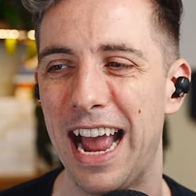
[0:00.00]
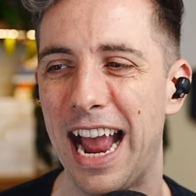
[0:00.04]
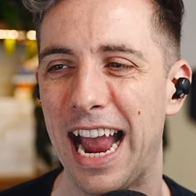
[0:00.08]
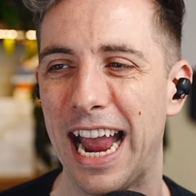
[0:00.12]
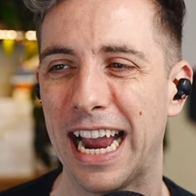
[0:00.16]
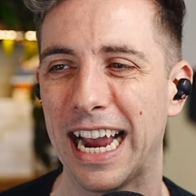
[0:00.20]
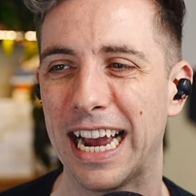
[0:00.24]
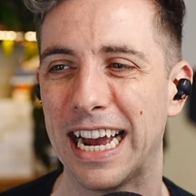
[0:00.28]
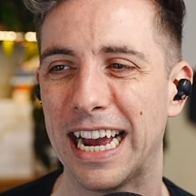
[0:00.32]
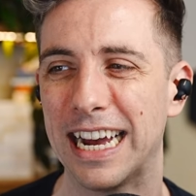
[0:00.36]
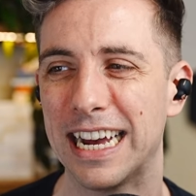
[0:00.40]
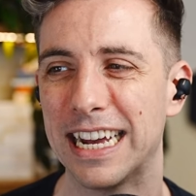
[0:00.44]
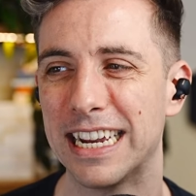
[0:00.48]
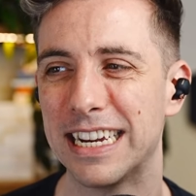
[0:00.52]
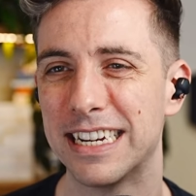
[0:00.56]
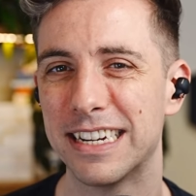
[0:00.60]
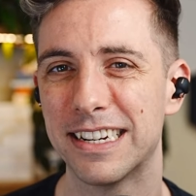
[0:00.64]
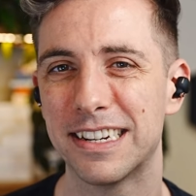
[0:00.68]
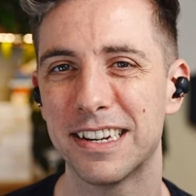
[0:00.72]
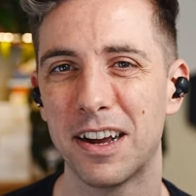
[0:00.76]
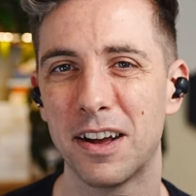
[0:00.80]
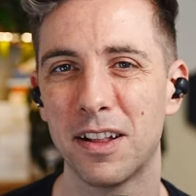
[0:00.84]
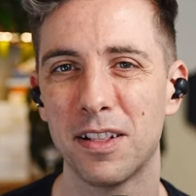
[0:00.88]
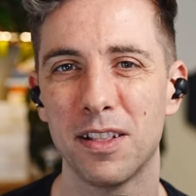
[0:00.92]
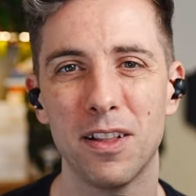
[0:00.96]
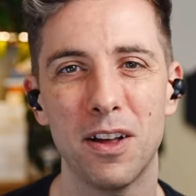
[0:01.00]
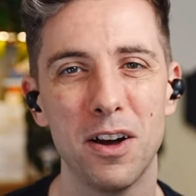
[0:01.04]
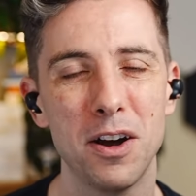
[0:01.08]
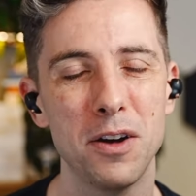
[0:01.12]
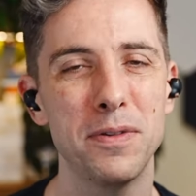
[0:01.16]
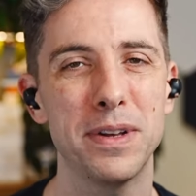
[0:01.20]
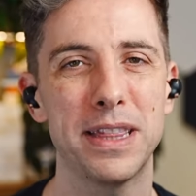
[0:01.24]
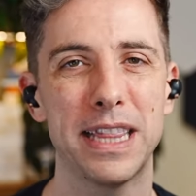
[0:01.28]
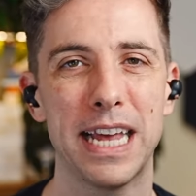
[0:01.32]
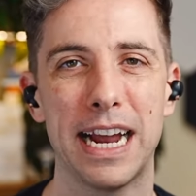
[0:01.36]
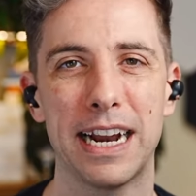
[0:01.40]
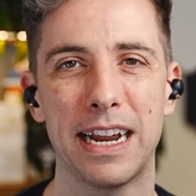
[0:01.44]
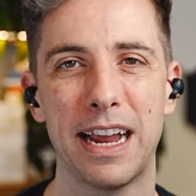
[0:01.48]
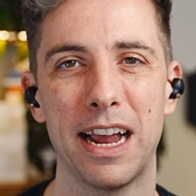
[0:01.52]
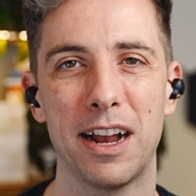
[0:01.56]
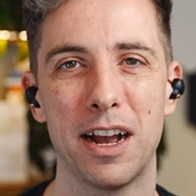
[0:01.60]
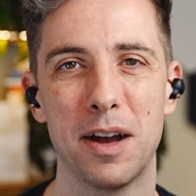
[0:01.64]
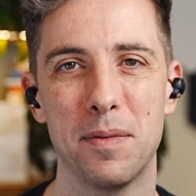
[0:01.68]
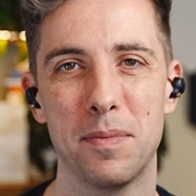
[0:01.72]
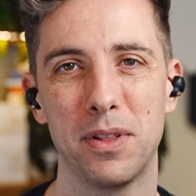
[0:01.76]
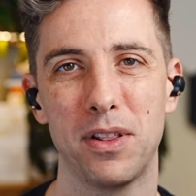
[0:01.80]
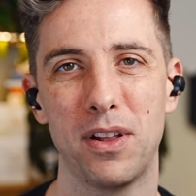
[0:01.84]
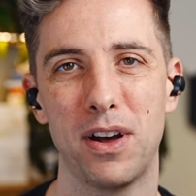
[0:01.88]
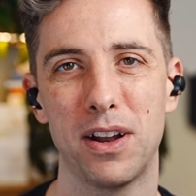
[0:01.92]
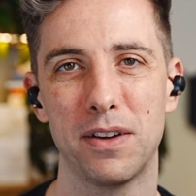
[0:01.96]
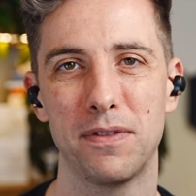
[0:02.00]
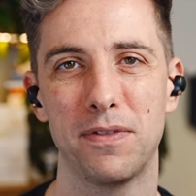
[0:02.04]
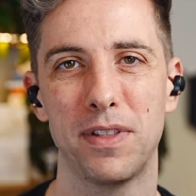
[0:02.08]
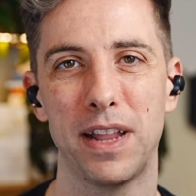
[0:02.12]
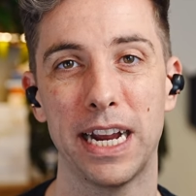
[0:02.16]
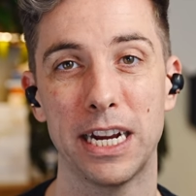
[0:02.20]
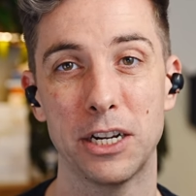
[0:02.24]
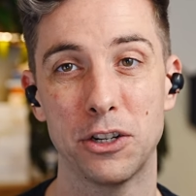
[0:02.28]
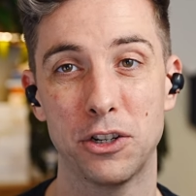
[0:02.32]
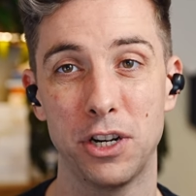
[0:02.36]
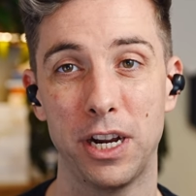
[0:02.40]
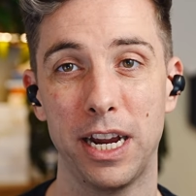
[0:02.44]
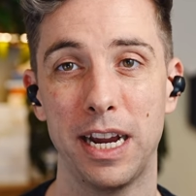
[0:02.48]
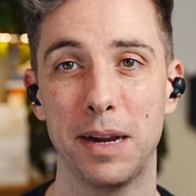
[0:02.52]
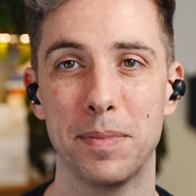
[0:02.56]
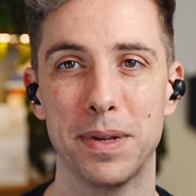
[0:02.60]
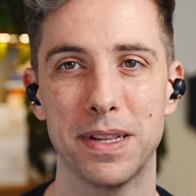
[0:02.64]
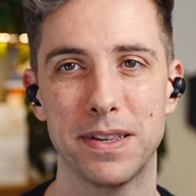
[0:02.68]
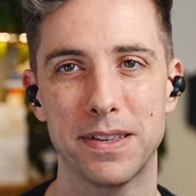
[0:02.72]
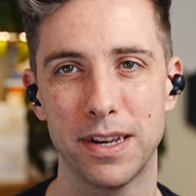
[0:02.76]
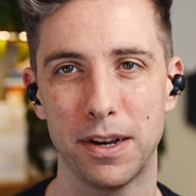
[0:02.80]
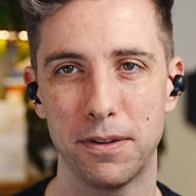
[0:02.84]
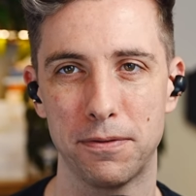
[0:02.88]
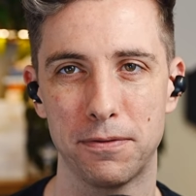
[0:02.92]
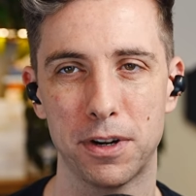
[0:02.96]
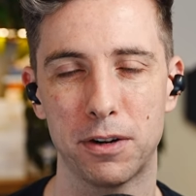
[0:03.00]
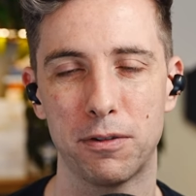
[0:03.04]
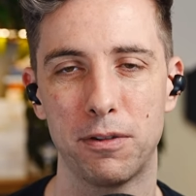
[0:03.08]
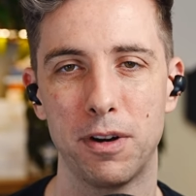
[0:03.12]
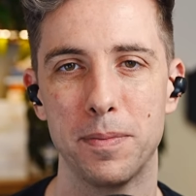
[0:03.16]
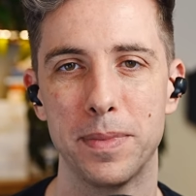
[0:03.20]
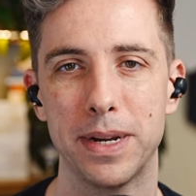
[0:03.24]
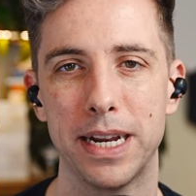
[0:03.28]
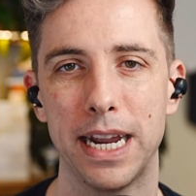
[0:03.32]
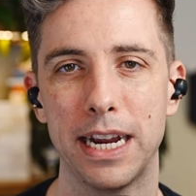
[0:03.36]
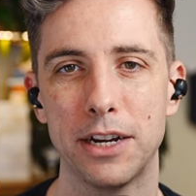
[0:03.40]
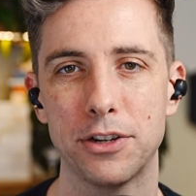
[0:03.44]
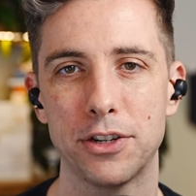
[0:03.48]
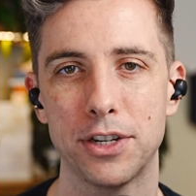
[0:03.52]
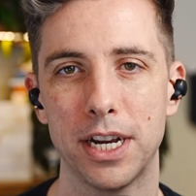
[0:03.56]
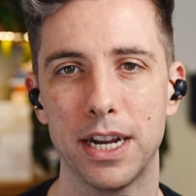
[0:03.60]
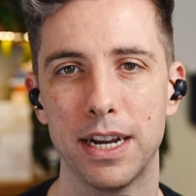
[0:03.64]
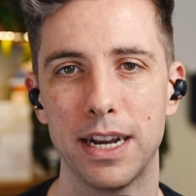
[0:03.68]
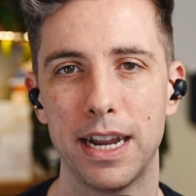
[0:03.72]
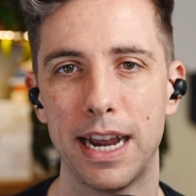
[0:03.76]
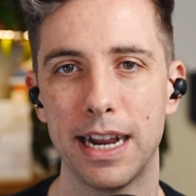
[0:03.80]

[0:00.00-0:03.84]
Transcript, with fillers: And along with that can come a lot of like shame and self recrimination.